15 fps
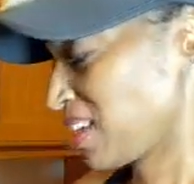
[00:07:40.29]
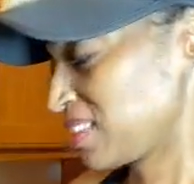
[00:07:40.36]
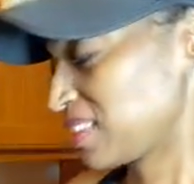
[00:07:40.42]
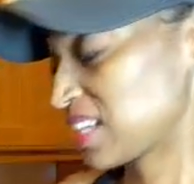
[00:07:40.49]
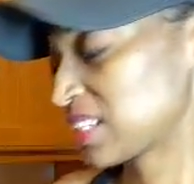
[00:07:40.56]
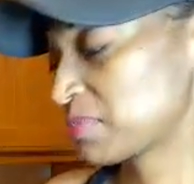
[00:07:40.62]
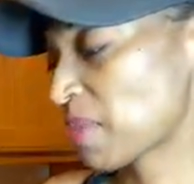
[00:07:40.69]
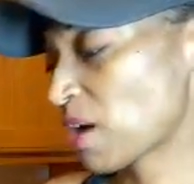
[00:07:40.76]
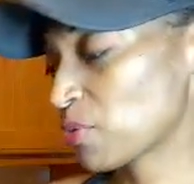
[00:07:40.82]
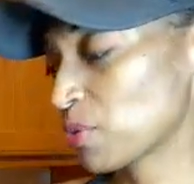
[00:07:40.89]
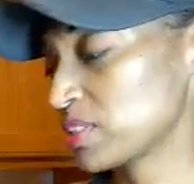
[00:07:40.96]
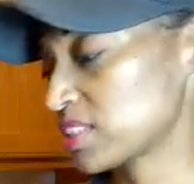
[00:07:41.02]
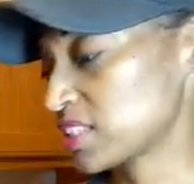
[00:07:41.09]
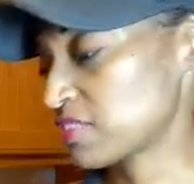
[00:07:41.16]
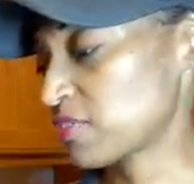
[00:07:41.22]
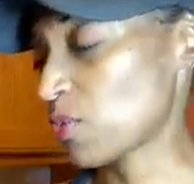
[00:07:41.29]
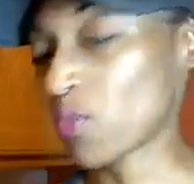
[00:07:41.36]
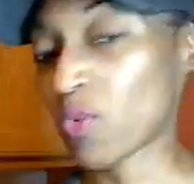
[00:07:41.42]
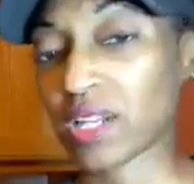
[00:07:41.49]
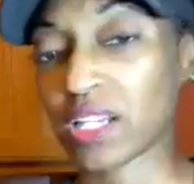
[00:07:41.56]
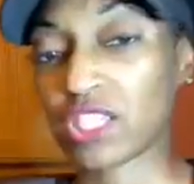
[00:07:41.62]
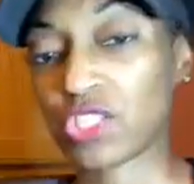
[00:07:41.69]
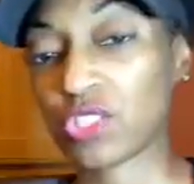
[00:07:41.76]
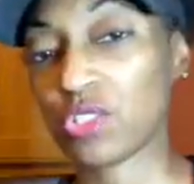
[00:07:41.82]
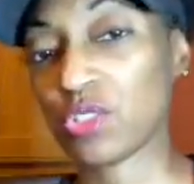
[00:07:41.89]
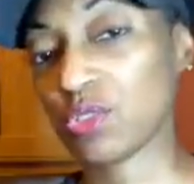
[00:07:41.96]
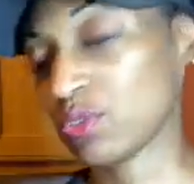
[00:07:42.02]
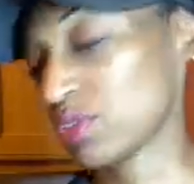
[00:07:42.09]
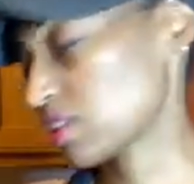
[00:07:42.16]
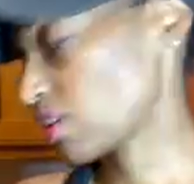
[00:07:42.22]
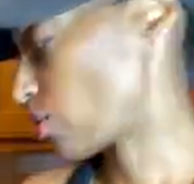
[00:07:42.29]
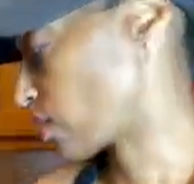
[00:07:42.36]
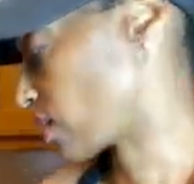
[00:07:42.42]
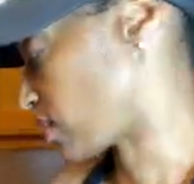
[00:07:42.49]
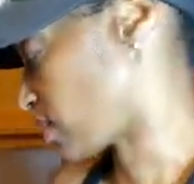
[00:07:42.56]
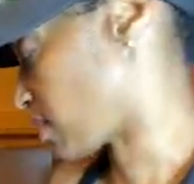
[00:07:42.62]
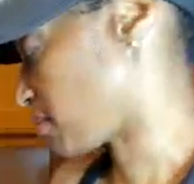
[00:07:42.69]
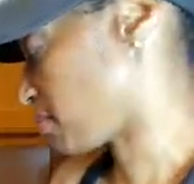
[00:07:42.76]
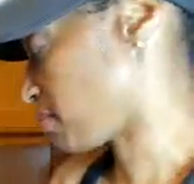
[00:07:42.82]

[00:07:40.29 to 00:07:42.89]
that's my reasons for wanting to use coconut